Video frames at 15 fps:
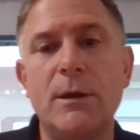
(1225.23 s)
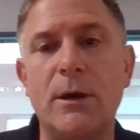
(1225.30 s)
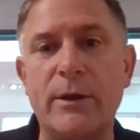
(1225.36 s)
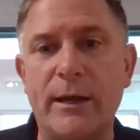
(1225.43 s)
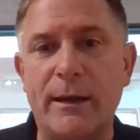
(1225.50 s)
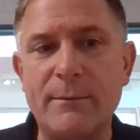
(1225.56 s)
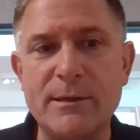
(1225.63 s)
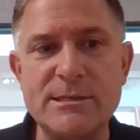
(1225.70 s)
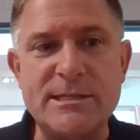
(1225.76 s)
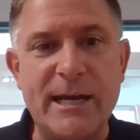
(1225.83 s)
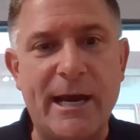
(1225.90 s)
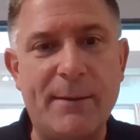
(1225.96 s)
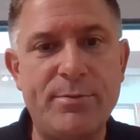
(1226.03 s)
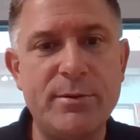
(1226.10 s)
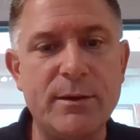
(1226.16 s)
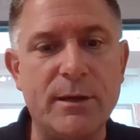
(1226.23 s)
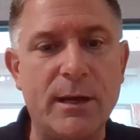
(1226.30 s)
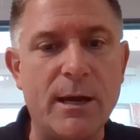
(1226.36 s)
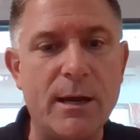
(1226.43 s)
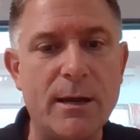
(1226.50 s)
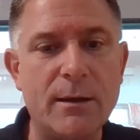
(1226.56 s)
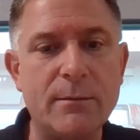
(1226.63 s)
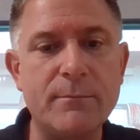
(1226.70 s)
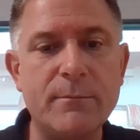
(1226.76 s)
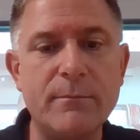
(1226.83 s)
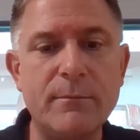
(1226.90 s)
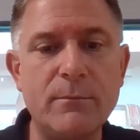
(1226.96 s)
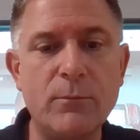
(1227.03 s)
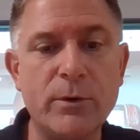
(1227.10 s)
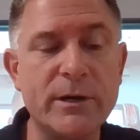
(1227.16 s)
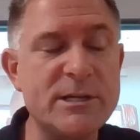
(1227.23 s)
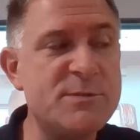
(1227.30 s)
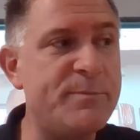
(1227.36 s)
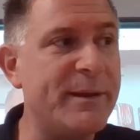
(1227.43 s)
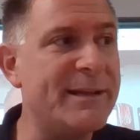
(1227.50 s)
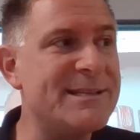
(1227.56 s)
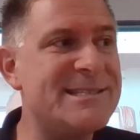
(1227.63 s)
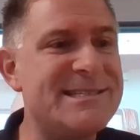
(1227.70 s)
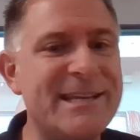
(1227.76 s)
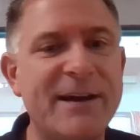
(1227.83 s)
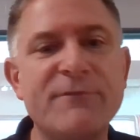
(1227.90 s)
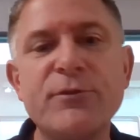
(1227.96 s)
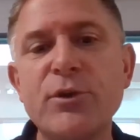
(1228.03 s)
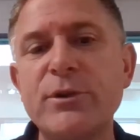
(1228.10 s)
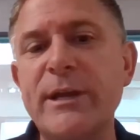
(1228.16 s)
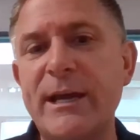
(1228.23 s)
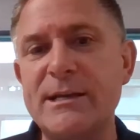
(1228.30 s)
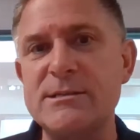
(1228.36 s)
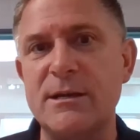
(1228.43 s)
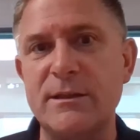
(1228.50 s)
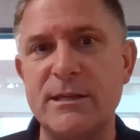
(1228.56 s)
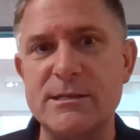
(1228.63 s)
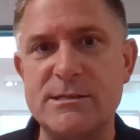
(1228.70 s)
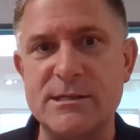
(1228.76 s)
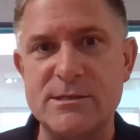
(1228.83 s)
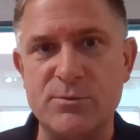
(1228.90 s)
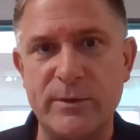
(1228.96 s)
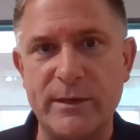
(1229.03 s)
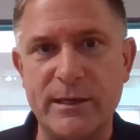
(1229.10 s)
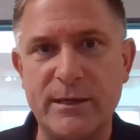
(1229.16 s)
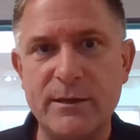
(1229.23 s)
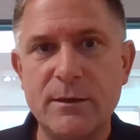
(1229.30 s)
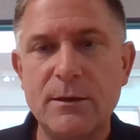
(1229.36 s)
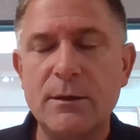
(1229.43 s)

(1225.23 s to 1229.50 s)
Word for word: Okay, I'm going to stop. Um, we're going to spend several days on this this week.